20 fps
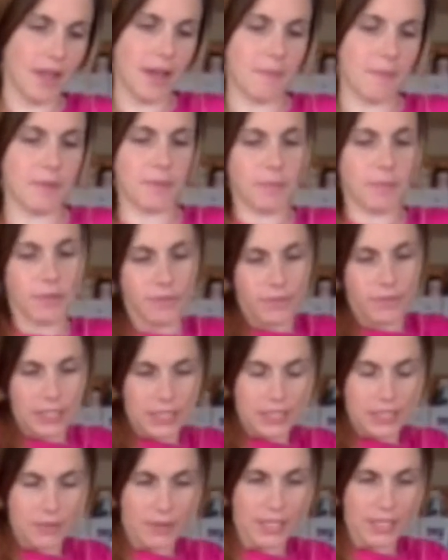I'm gonna move
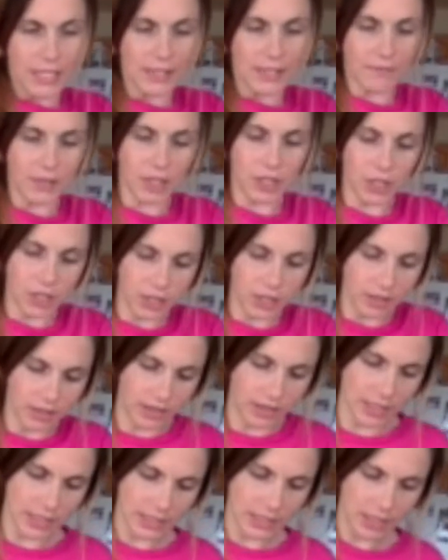this so I can get a good
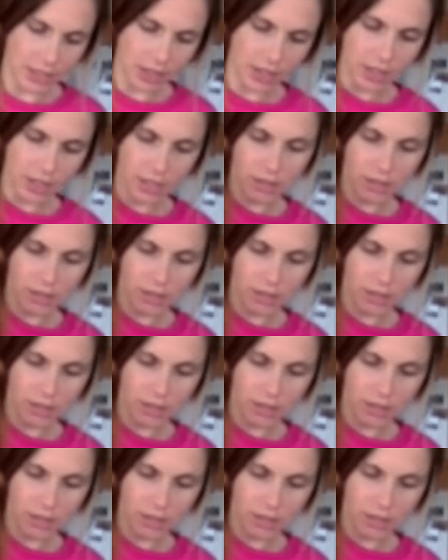thick stir.